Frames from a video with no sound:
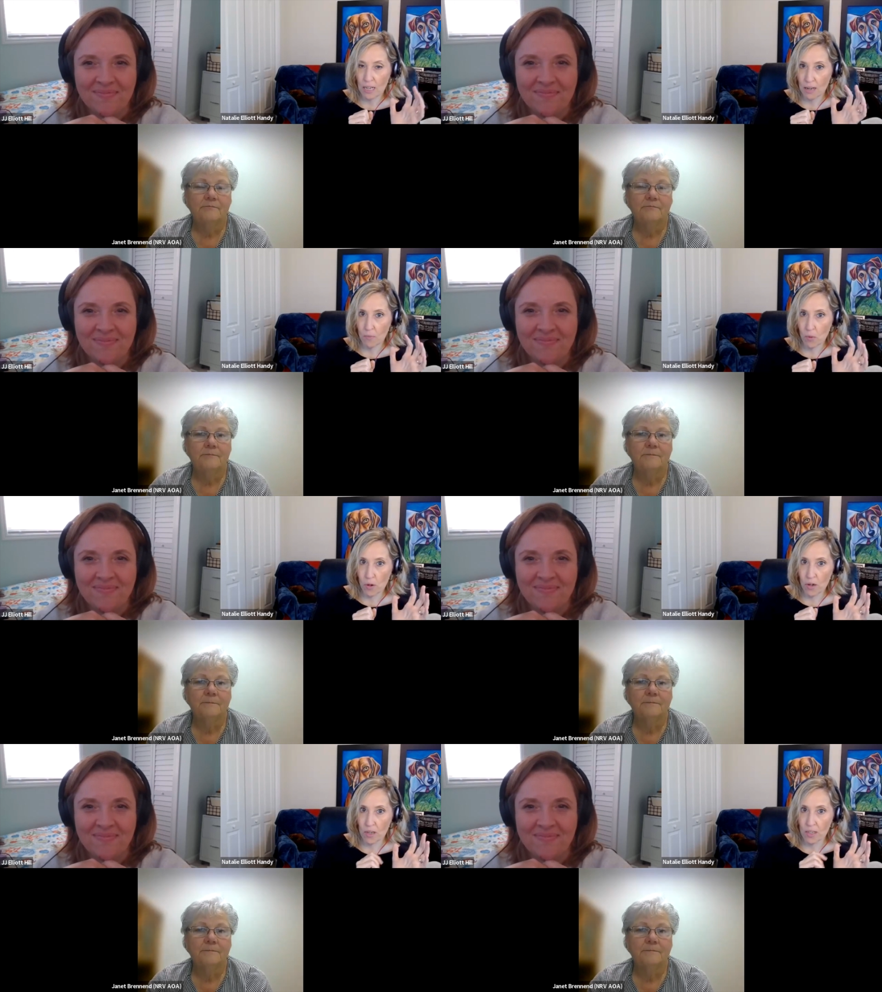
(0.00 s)
Speaker 1: uh,
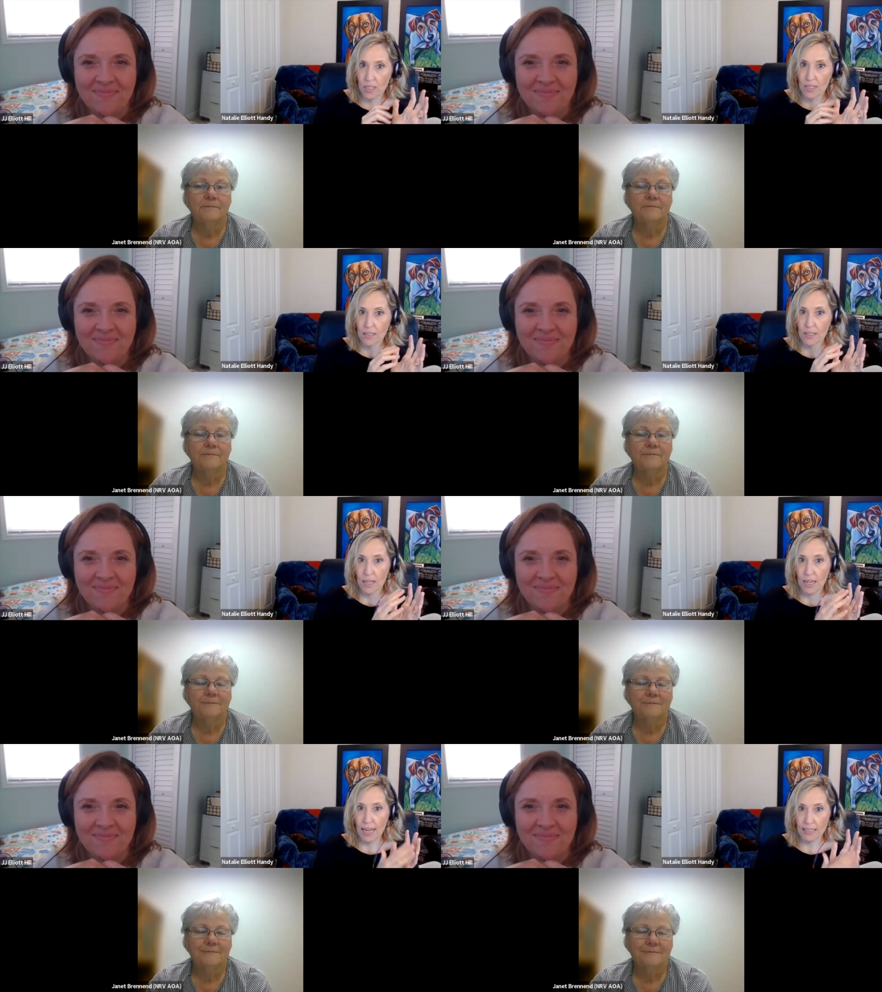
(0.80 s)
more
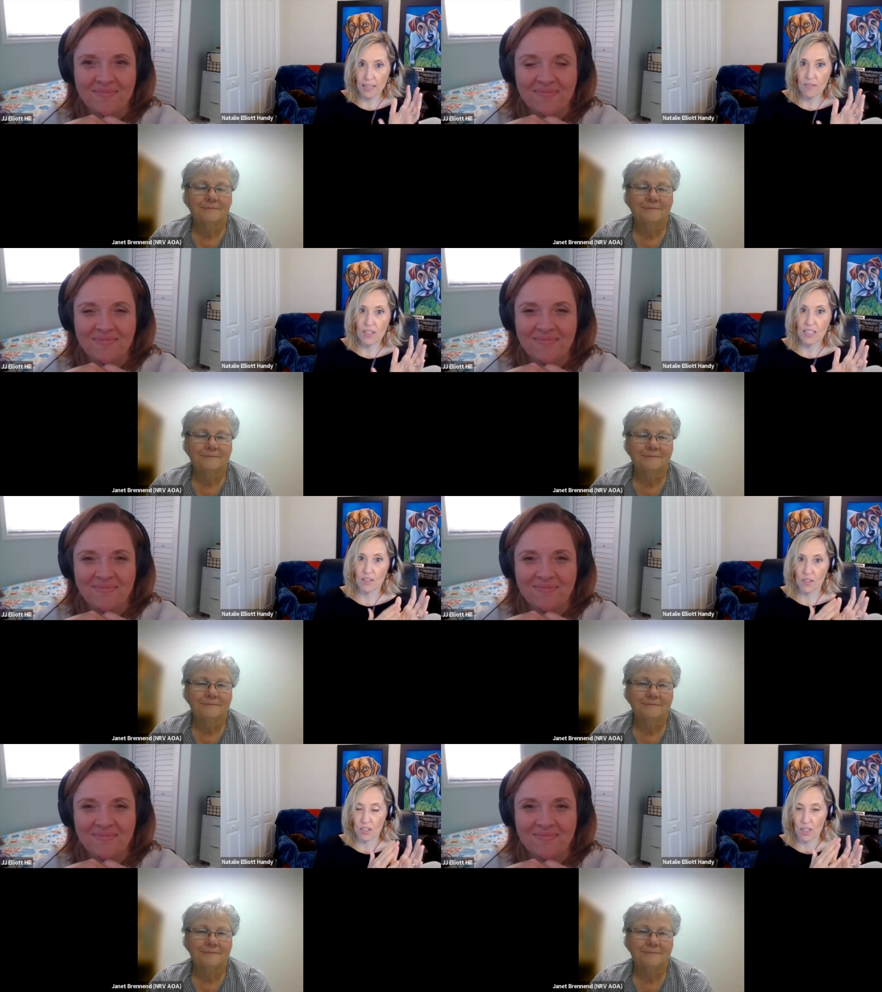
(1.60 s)
activities
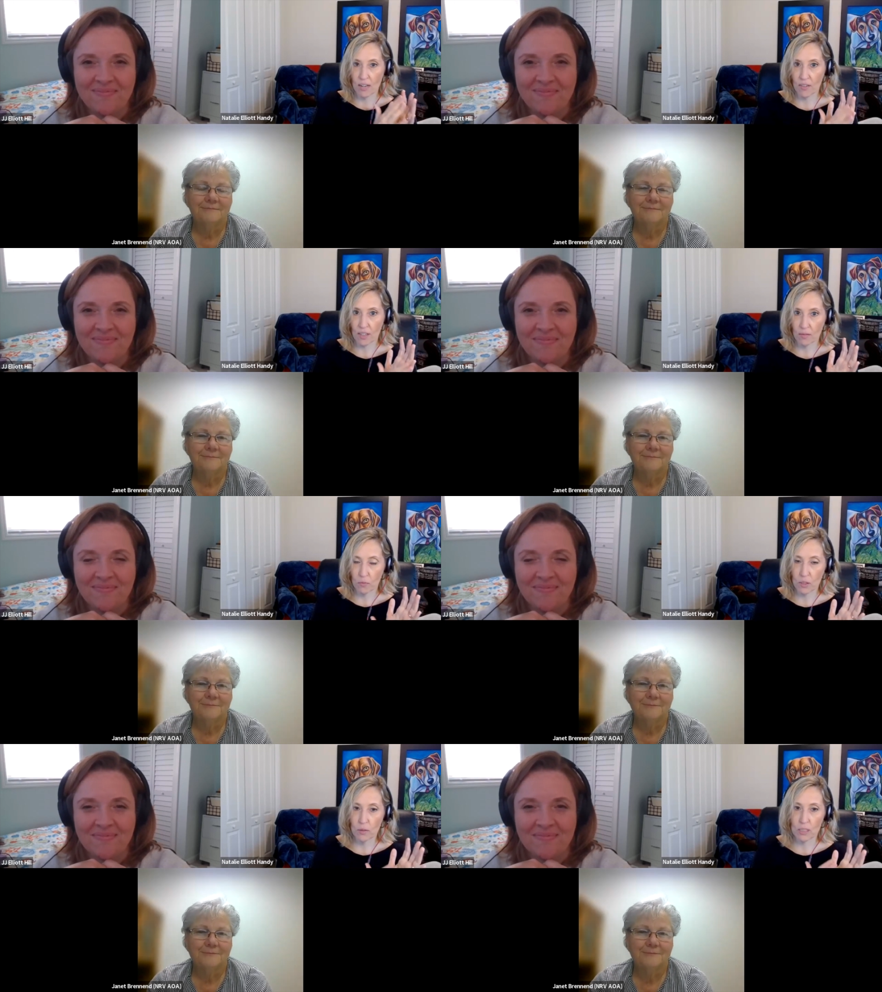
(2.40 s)
of a of a
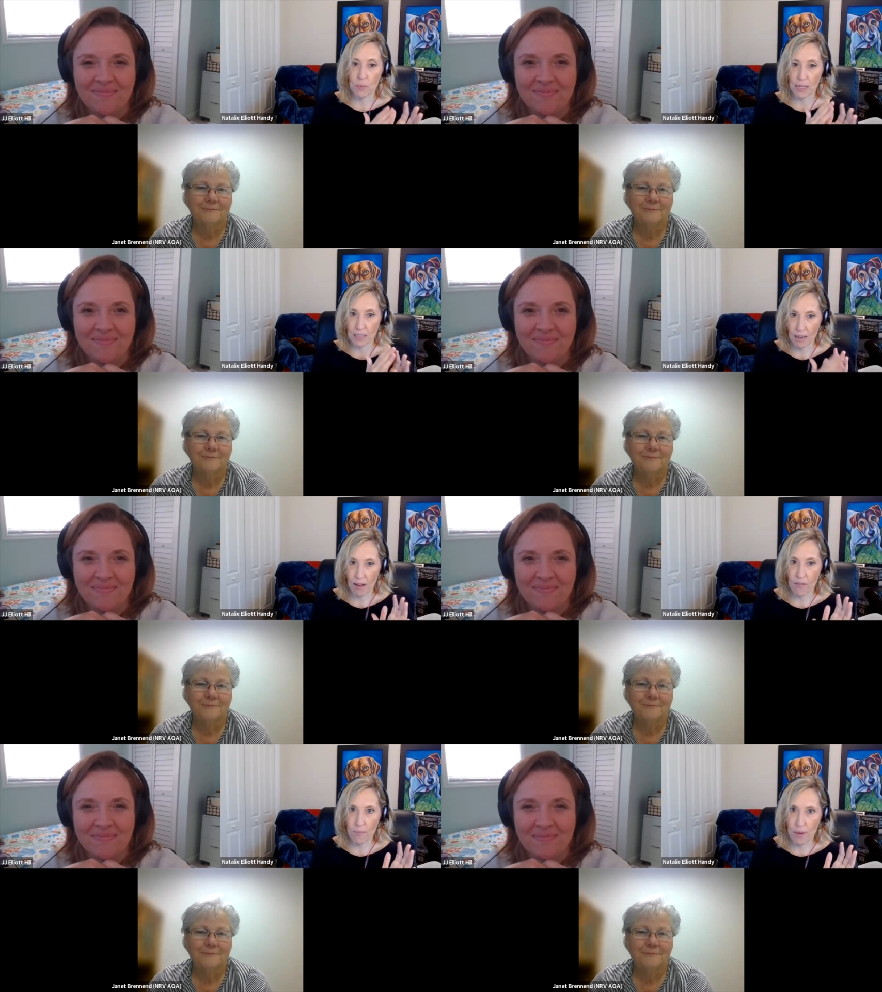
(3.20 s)
expected
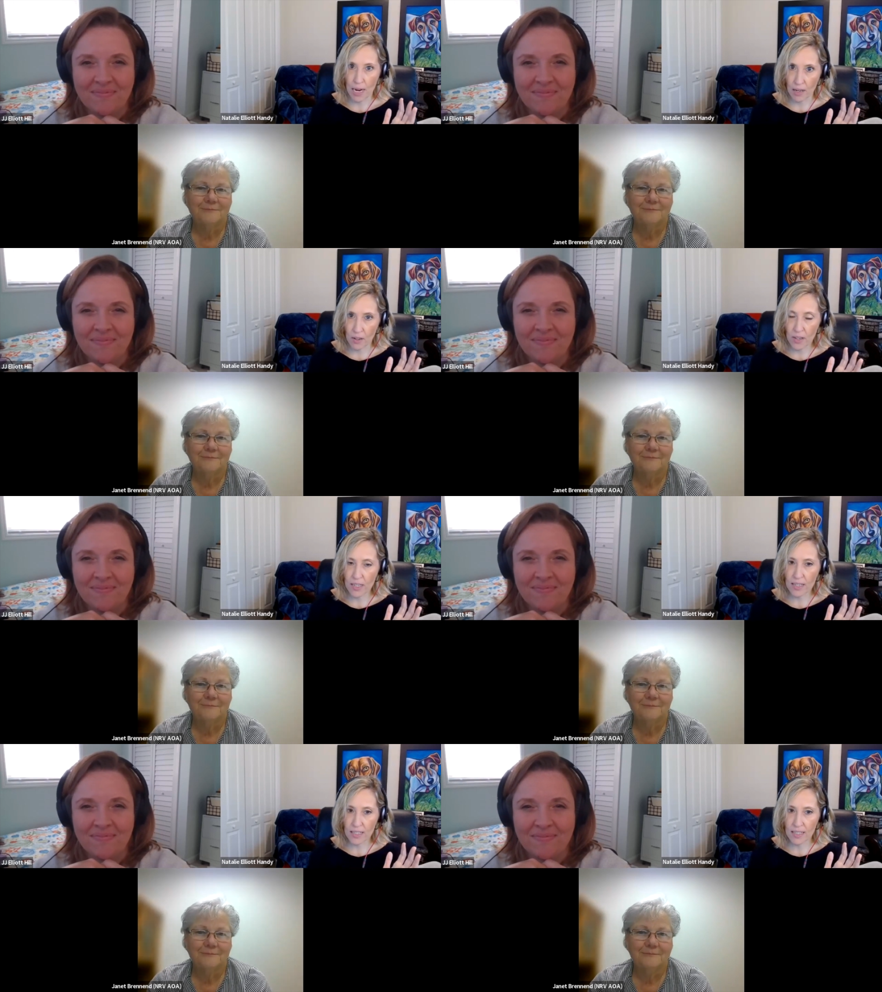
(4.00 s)
of a
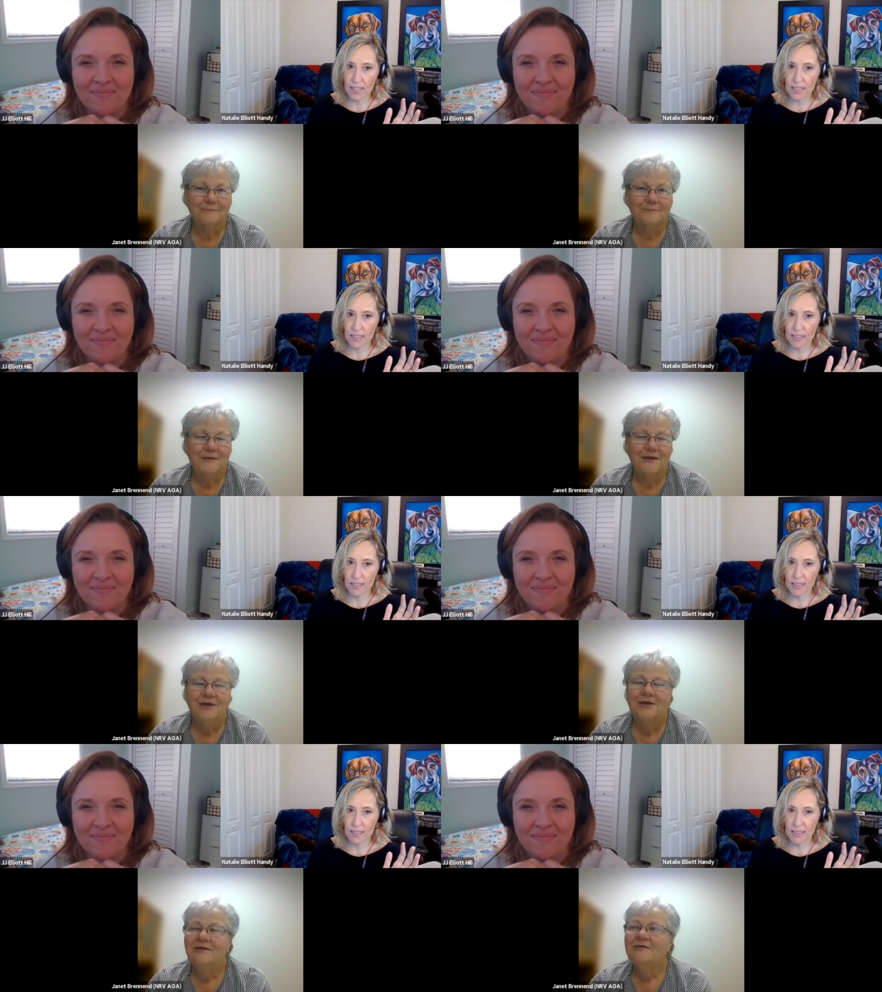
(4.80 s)
parent
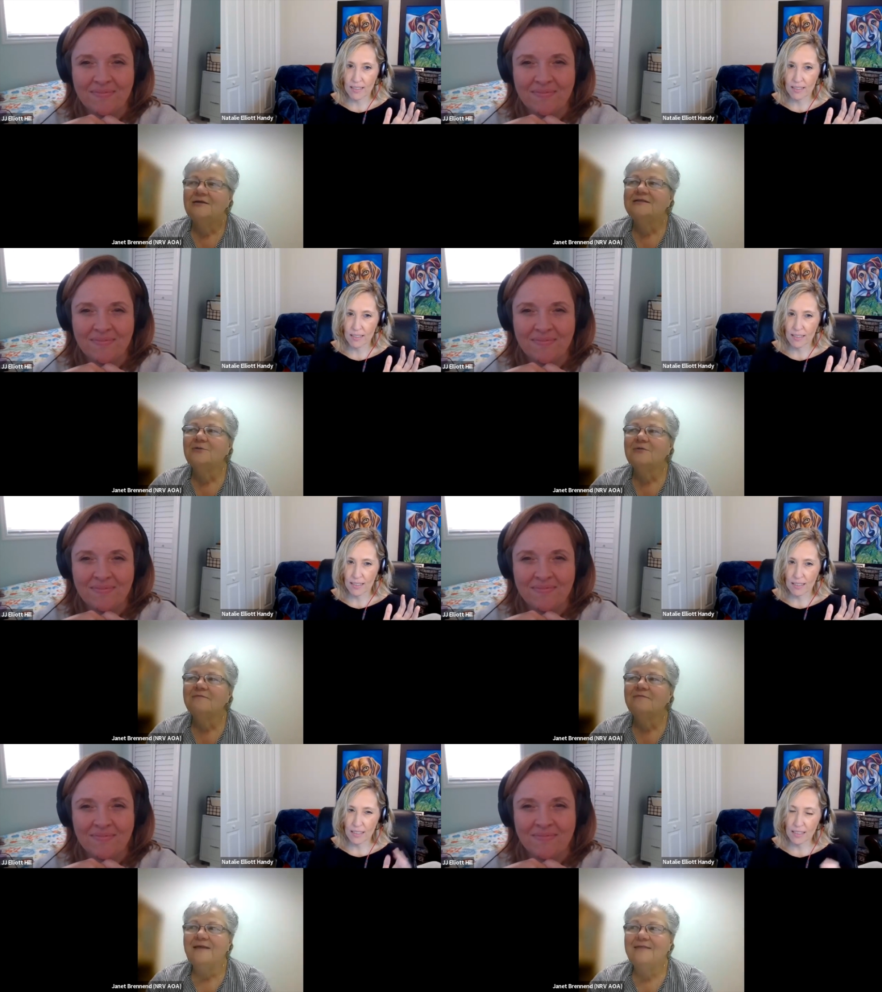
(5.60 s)

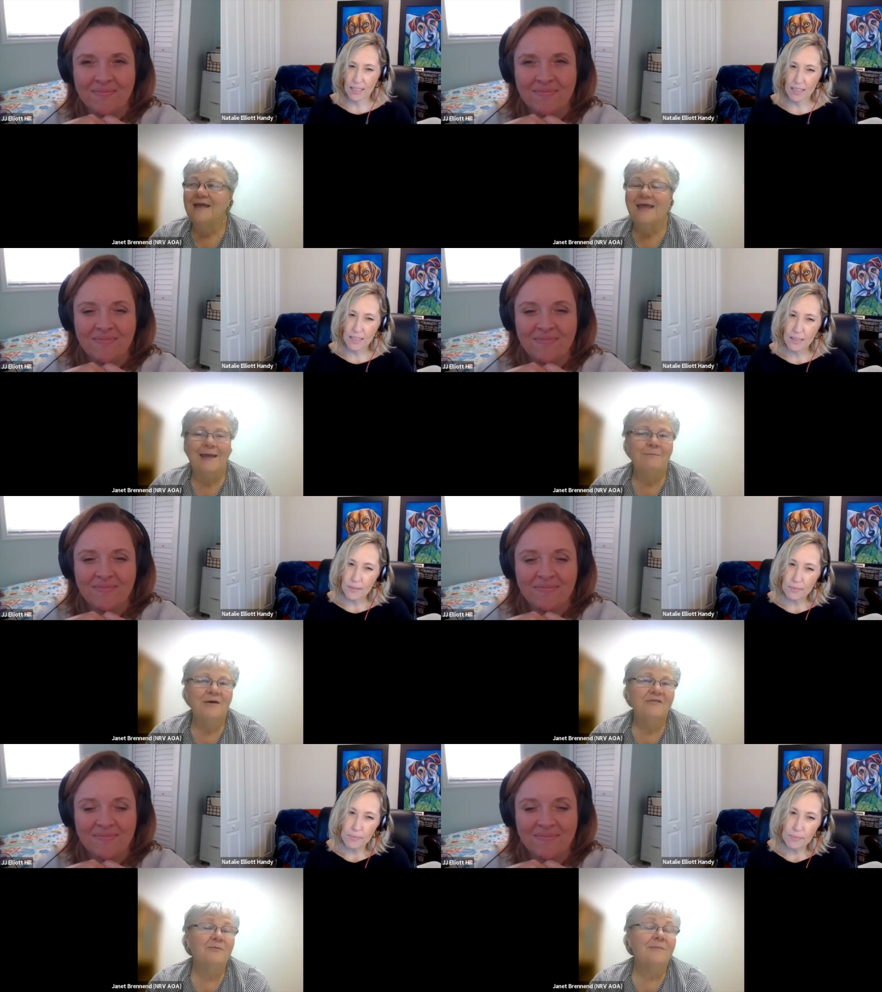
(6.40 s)
Speaker 2: sort of like that
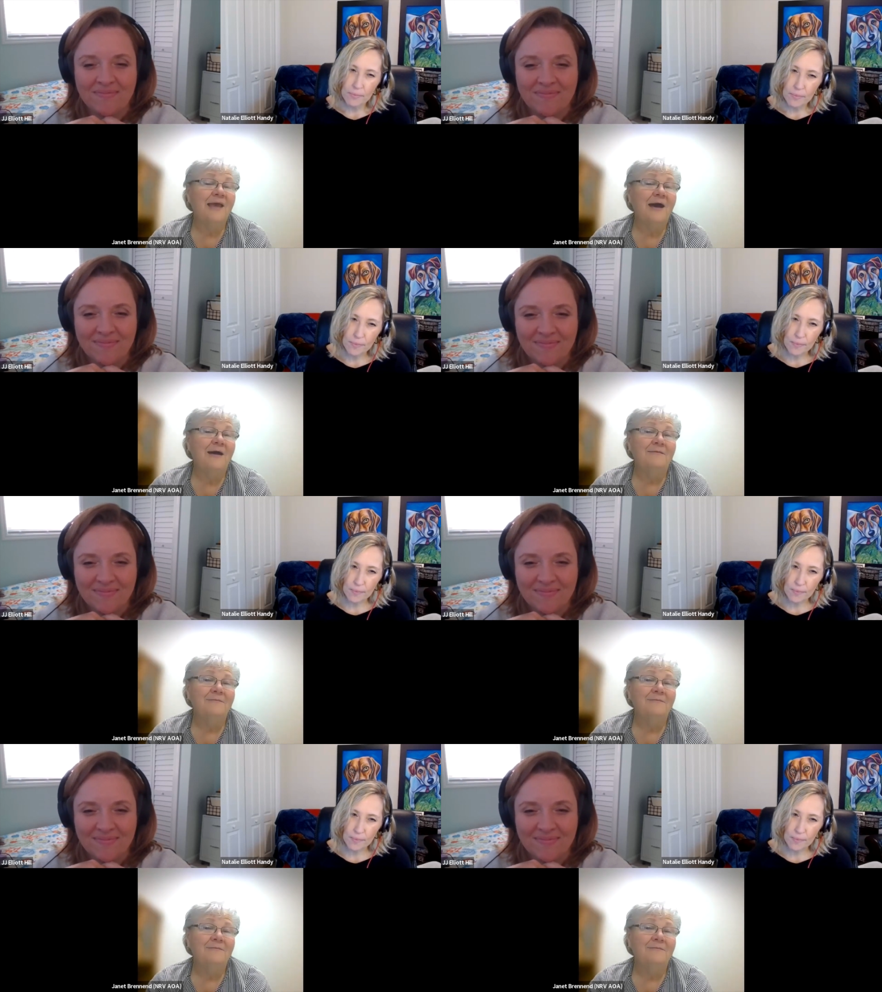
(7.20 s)
game mother may i